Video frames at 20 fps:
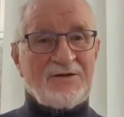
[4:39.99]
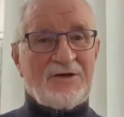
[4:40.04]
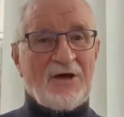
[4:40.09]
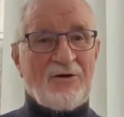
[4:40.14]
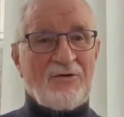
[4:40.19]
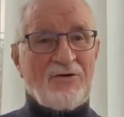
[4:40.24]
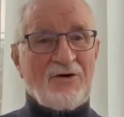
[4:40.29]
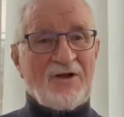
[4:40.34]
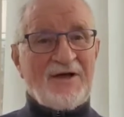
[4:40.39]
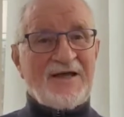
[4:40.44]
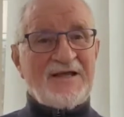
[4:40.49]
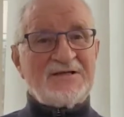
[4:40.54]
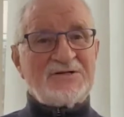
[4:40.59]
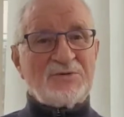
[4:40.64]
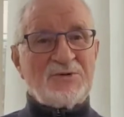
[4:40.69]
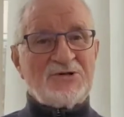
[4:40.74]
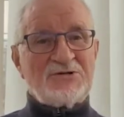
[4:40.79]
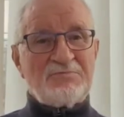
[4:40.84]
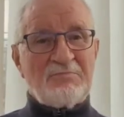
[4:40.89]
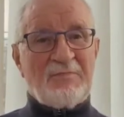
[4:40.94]

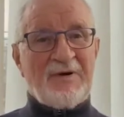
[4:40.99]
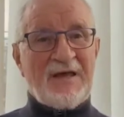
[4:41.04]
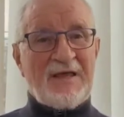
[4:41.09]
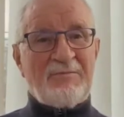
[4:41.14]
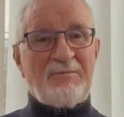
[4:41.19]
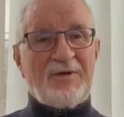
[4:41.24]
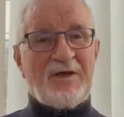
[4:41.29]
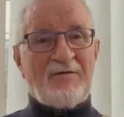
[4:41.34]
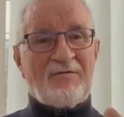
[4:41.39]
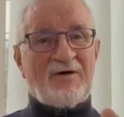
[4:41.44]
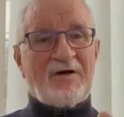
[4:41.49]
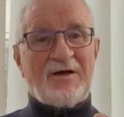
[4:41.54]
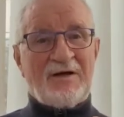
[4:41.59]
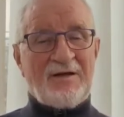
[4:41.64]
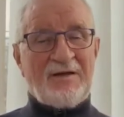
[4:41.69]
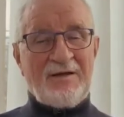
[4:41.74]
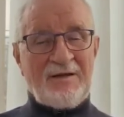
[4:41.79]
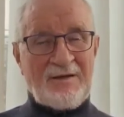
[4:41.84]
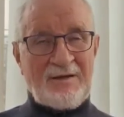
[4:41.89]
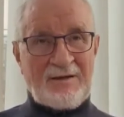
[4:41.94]
downlights which might be of
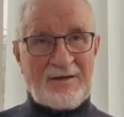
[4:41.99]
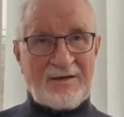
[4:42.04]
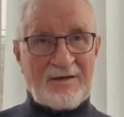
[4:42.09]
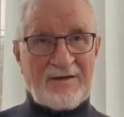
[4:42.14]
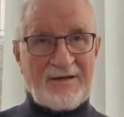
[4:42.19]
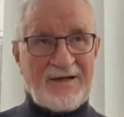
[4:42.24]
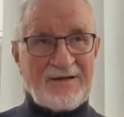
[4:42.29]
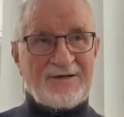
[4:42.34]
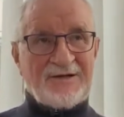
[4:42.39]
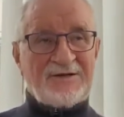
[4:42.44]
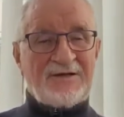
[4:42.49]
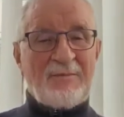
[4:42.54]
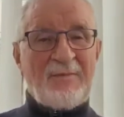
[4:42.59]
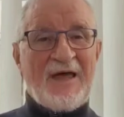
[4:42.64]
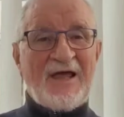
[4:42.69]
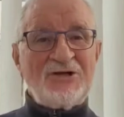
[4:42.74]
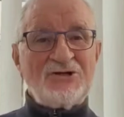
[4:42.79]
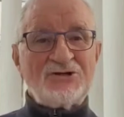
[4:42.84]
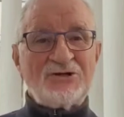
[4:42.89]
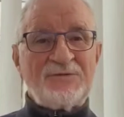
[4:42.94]
a greater
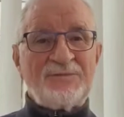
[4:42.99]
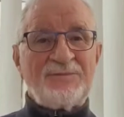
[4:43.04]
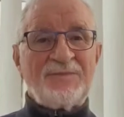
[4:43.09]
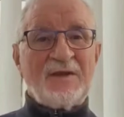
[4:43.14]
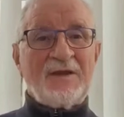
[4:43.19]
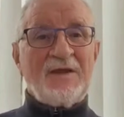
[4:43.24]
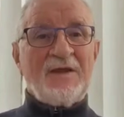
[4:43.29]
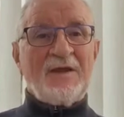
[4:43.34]
dimension.